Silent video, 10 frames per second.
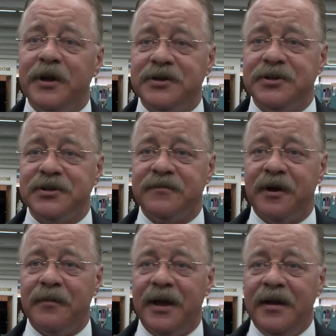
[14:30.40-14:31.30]
places, if
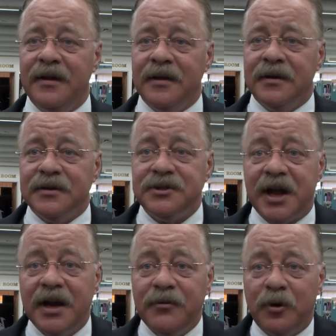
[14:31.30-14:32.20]
I may.
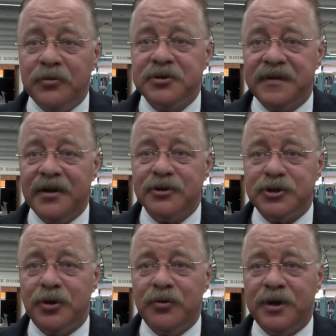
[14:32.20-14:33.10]

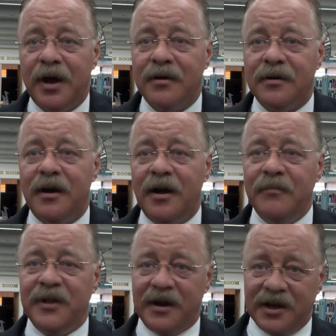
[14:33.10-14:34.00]

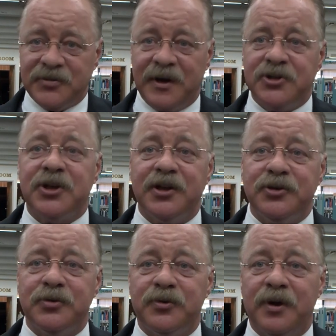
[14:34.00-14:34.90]
TeddyRooseveltShow.com, that has my
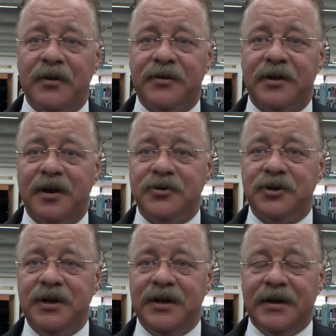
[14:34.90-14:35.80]
schedule throughout the
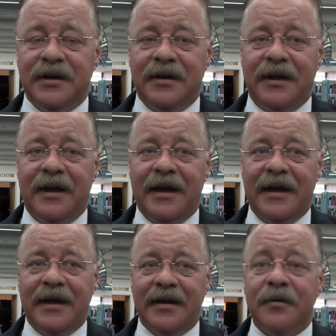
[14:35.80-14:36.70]
country,
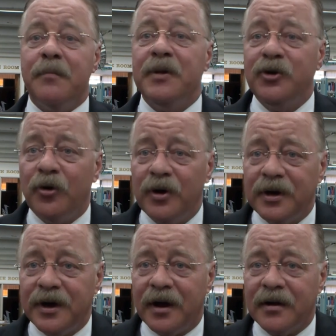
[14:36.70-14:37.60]
and
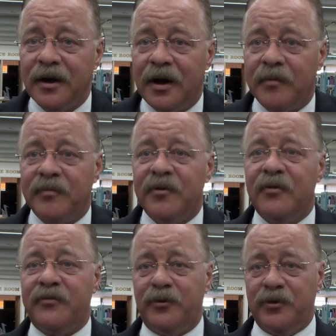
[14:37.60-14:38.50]

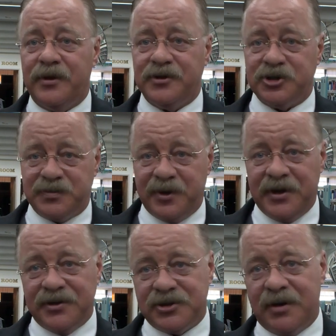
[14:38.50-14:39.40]
Medora.com for the
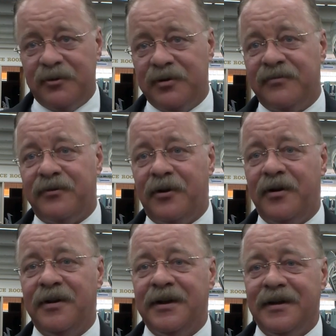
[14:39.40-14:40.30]
spring, summer, and
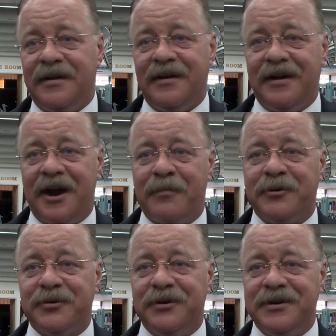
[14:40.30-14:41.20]
fall
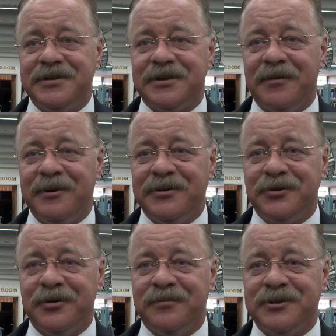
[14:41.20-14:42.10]
opportunities to come and
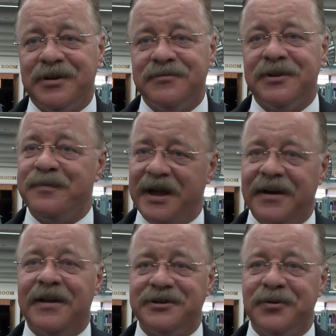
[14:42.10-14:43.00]
enjoy themselves in the
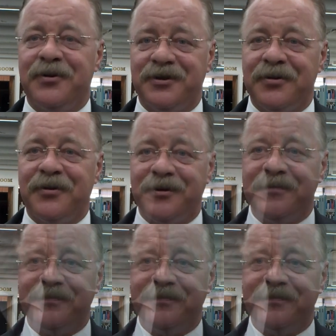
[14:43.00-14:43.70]
Badlands of North Dakota.